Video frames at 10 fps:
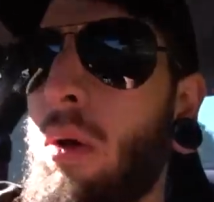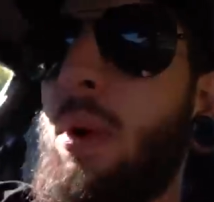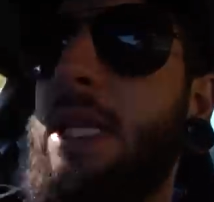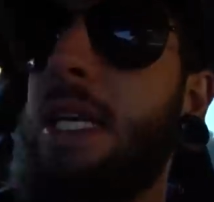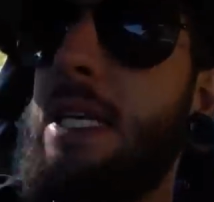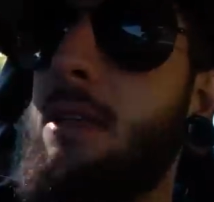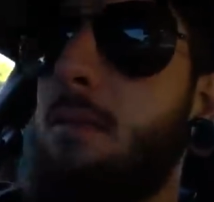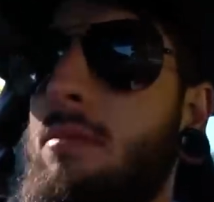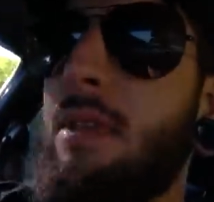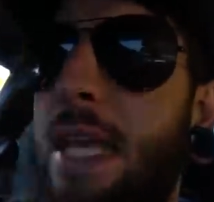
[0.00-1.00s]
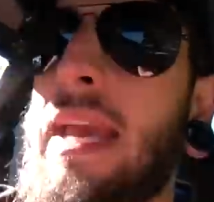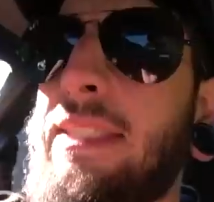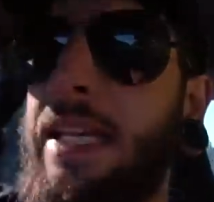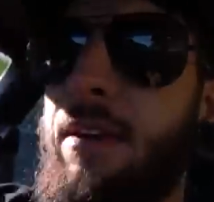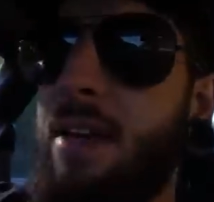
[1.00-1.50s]
with the
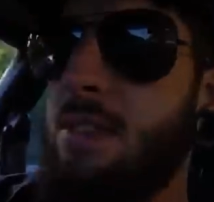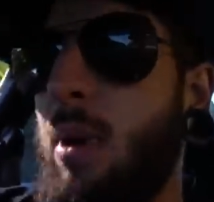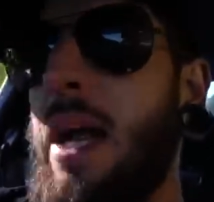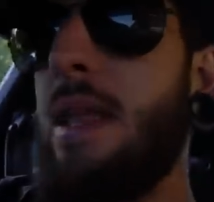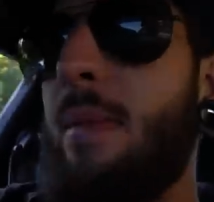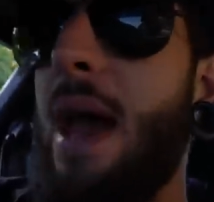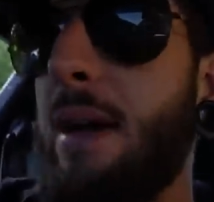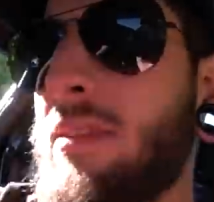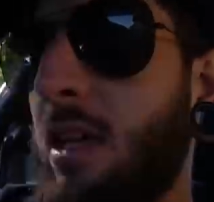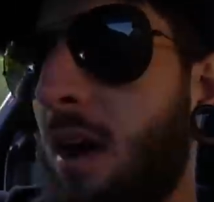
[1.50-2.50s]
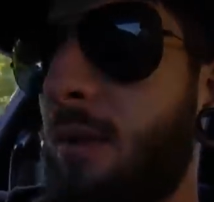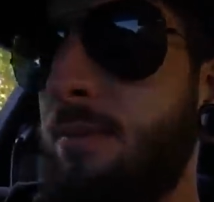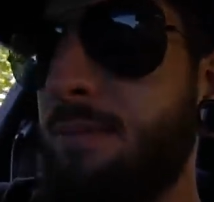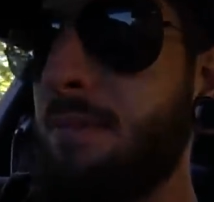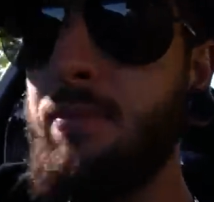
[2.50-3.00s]
K-Series Mighty Max. So,
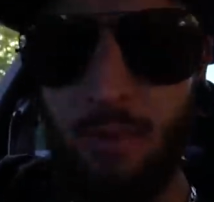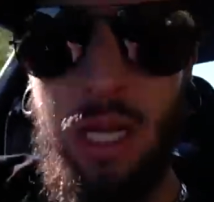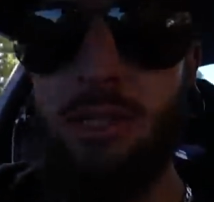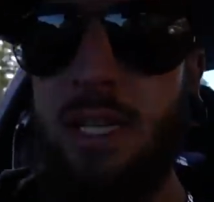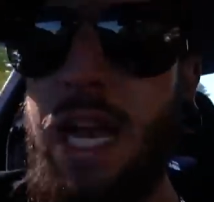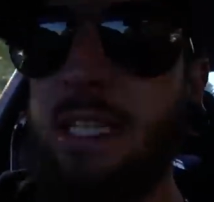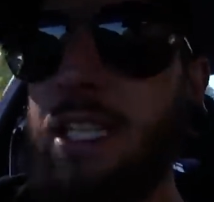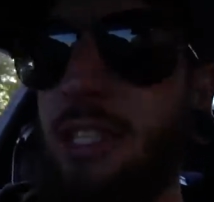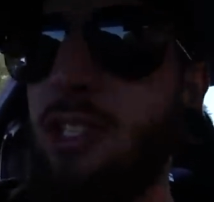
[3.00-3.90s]
see you guys